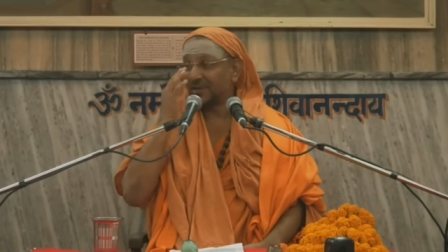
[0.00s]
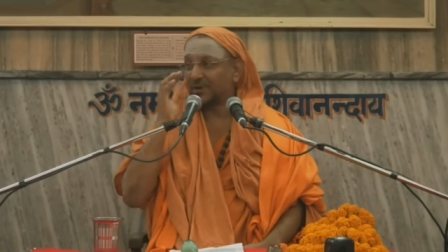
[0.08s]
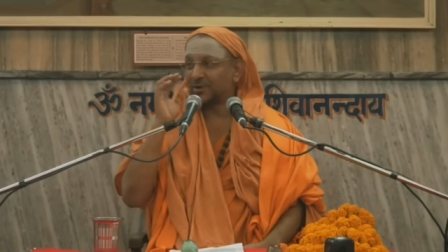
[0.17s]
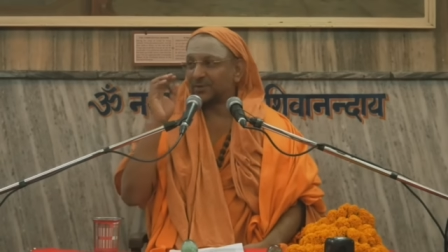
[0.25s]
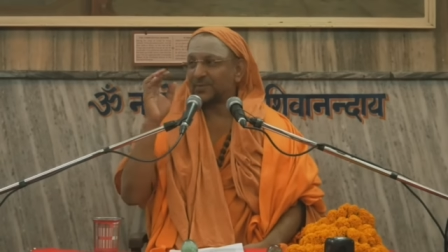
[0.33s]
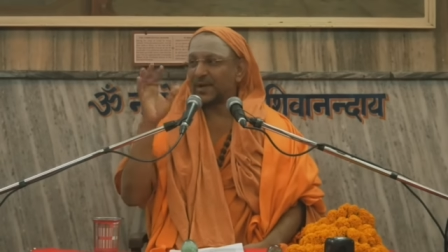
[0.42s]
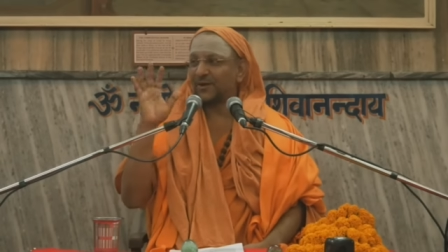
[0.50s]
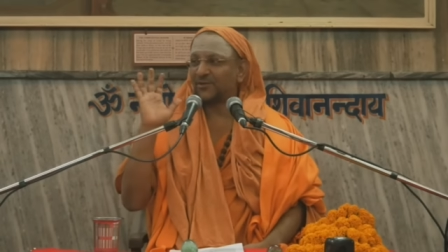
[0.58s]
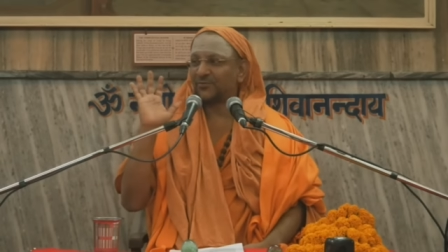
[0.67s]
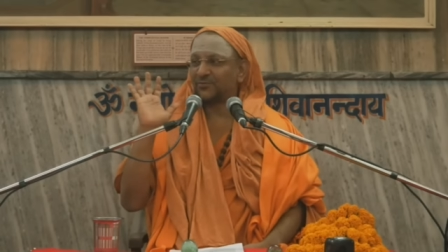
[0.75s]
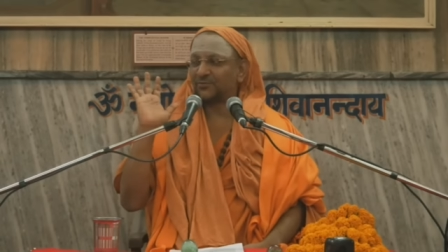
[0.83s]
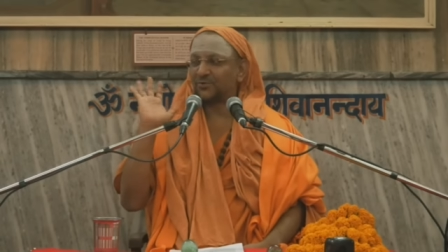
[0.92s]
on the bank
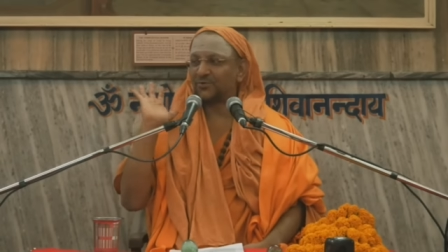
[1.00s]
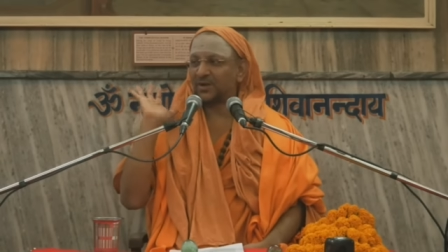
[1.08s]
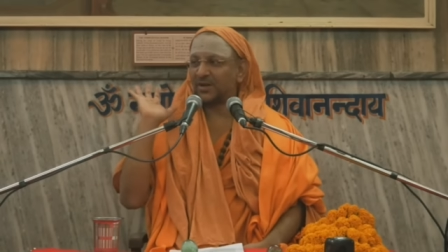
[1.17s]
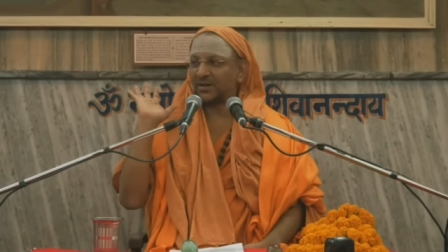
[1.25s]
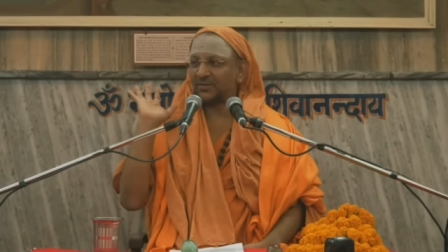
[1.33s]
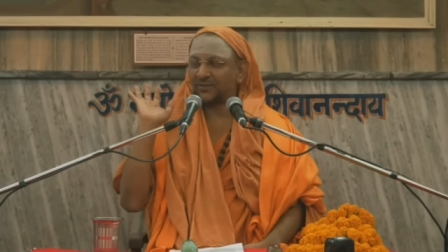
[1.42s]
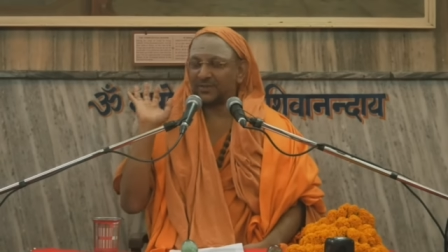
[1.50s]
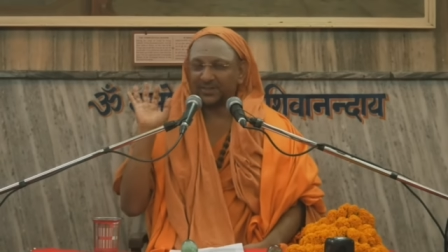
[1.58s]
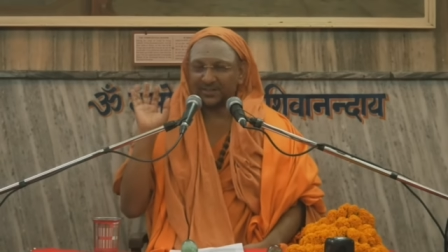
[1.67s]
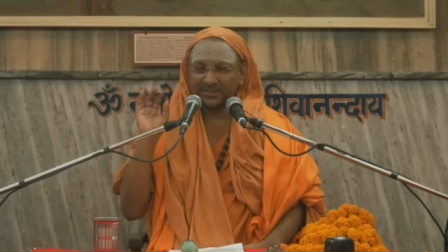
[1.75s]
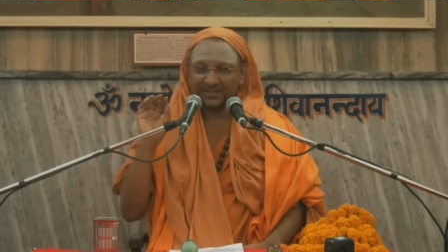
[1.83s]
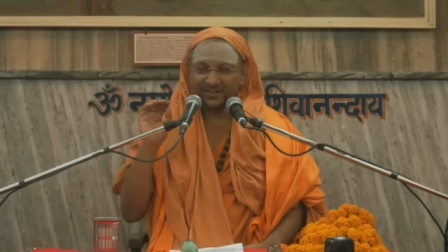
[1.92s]
of Tunga
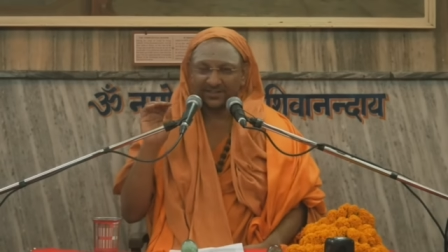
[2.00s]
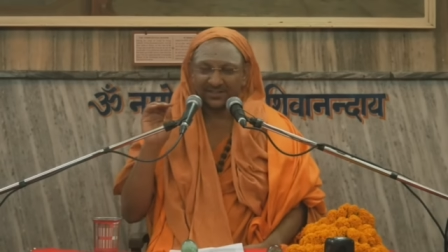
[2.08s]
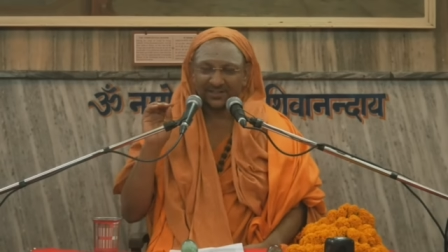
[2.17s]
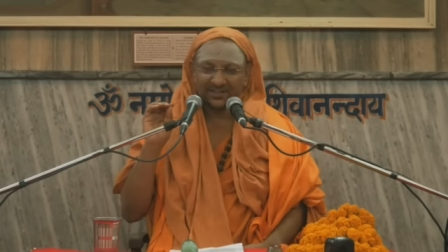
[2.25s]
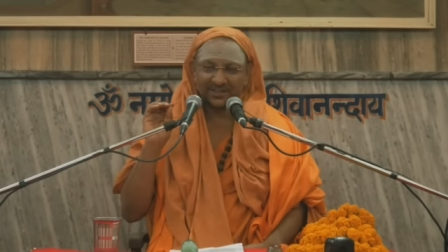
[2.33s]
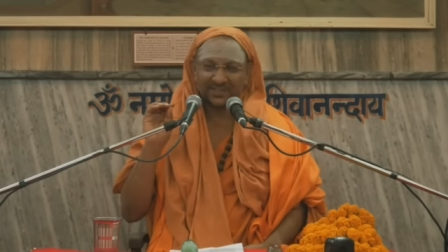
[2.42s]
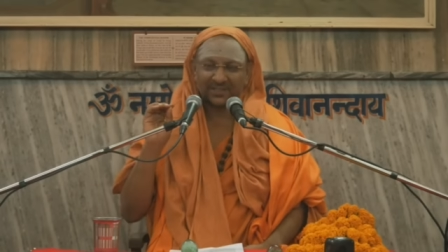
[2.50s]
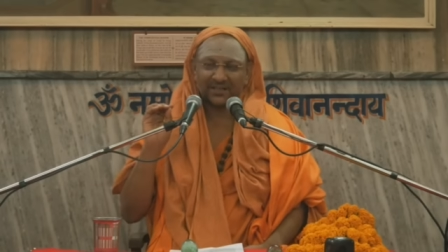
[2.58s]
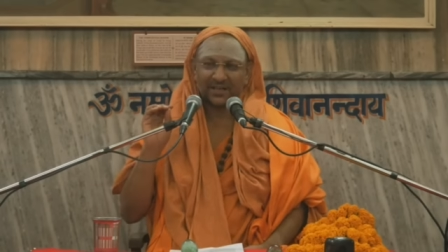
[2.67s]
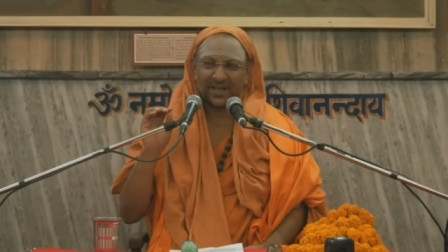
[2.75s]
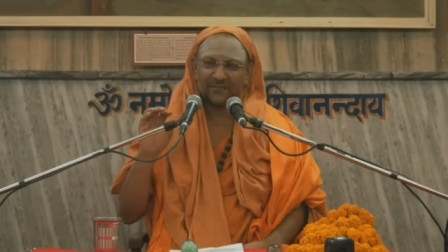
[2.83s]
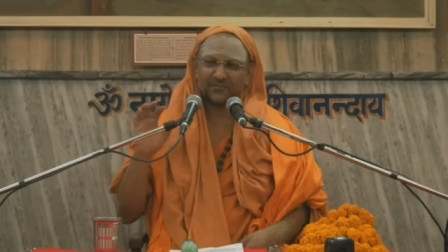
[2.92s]
River.
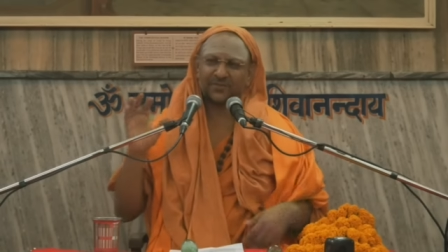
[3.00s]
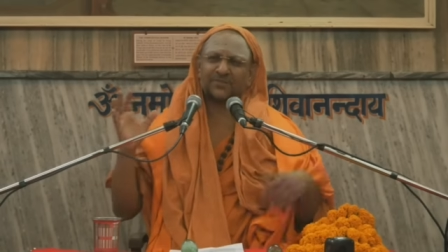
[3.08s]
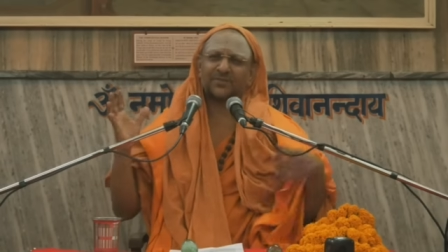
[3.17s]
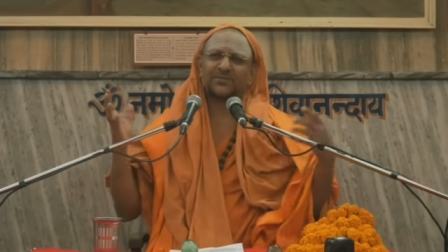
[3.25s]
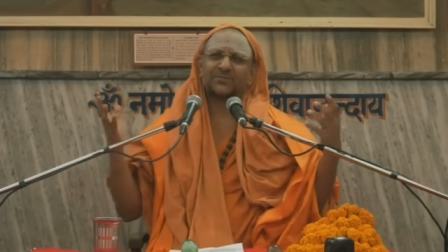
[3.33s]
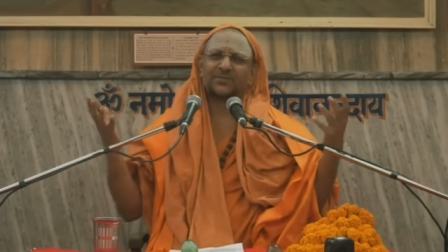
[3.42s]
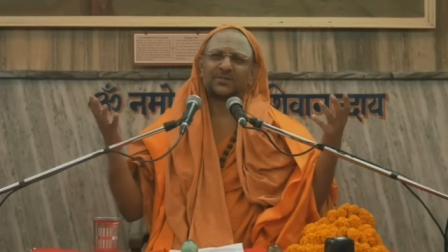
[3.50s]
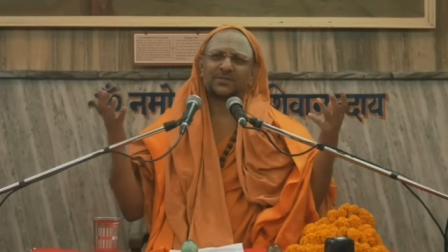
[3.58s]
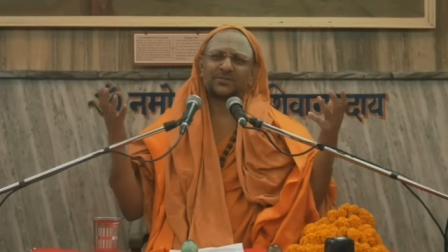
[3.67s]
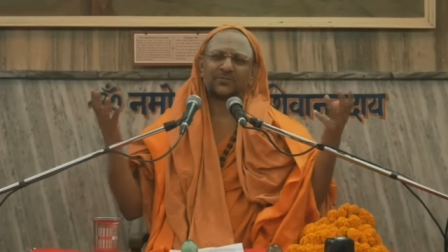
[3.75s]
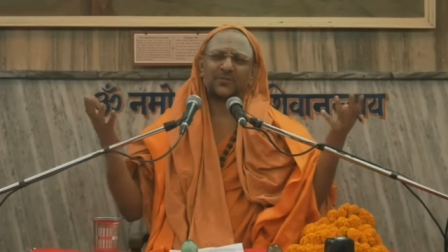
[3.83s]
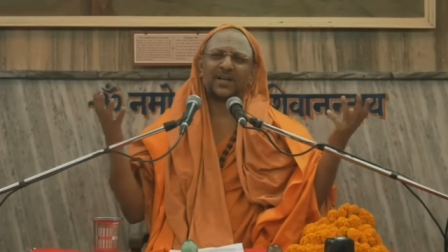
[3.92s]
Everyone
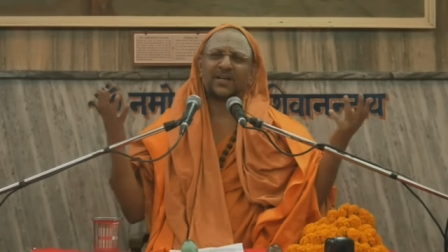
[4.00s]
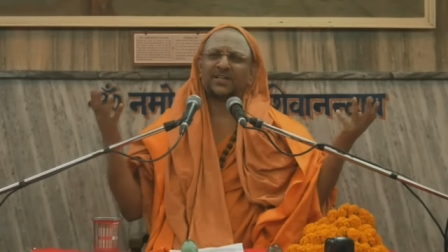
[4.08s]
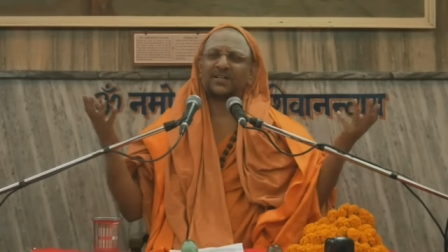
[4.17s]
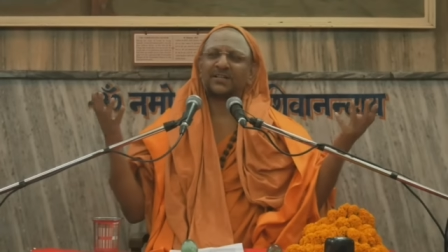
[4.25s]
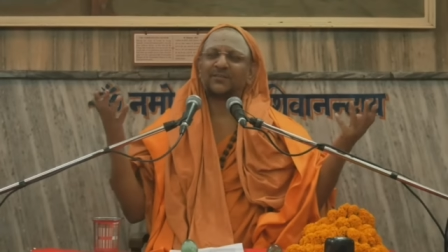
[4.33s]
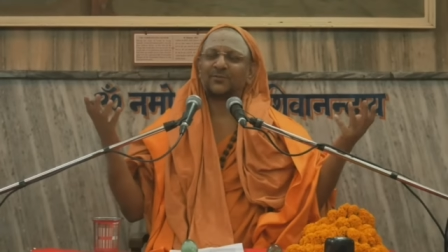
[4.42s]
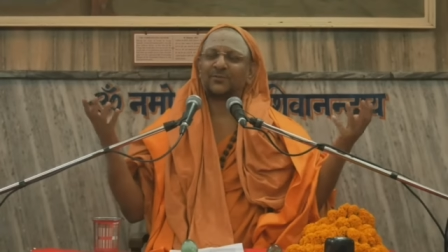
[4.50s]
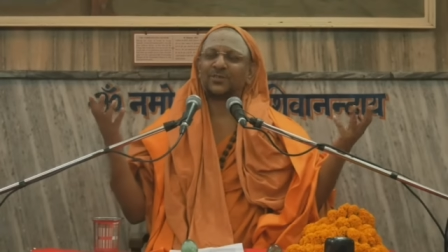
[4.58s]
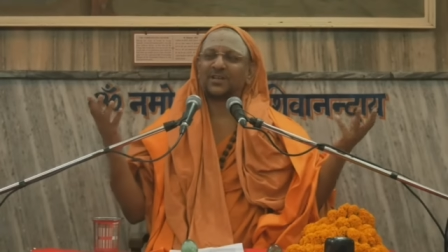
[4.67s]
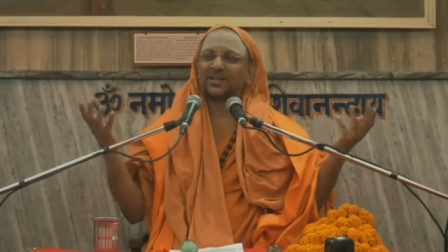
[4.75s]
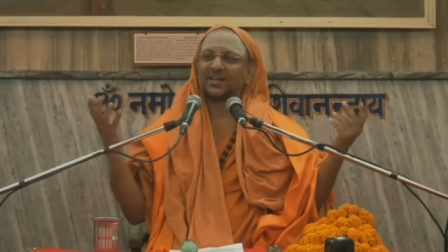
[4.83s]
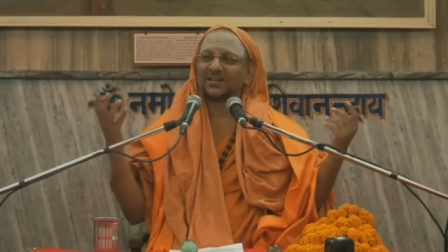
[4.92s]
was waiting for
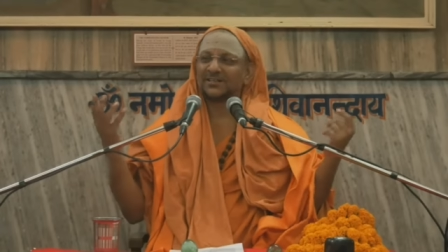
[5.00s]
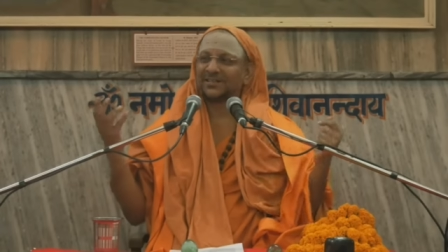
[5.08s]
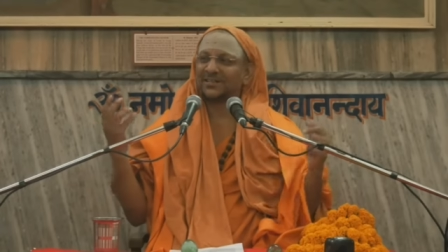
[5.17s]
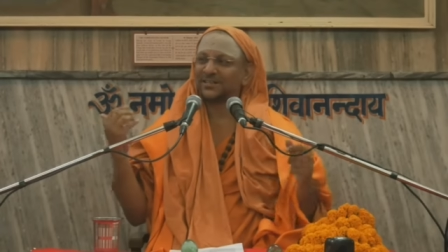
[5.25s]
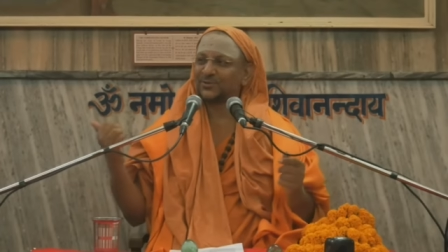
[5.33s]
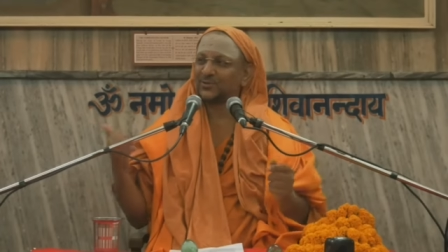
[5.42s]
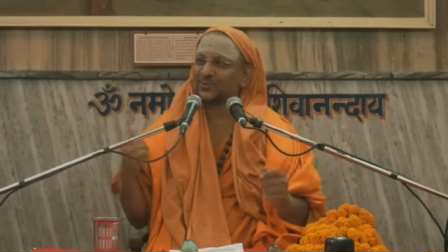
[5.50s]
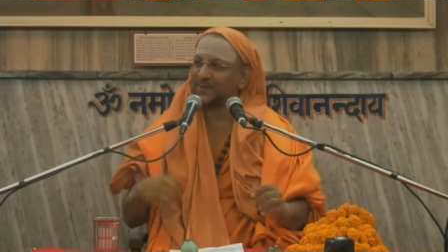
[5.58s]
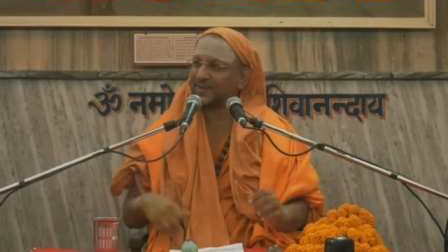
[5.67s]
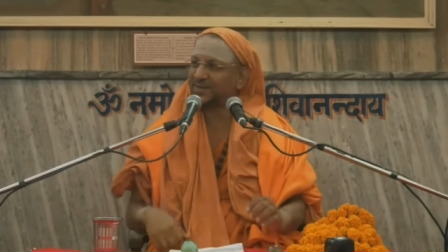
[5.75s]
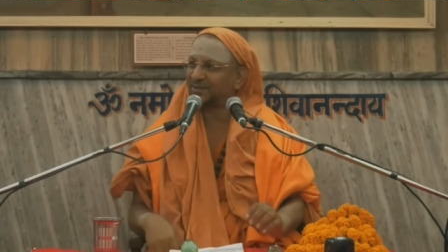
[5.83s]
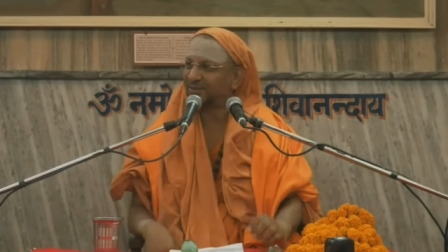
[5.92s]
Shankaracharya to
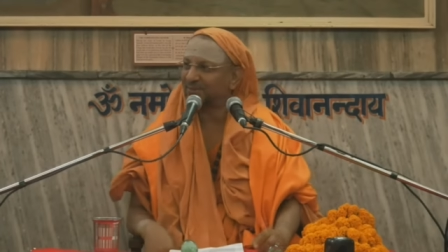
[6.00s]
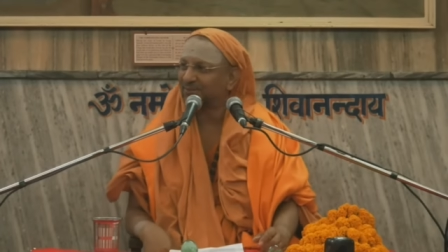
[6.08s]
speak.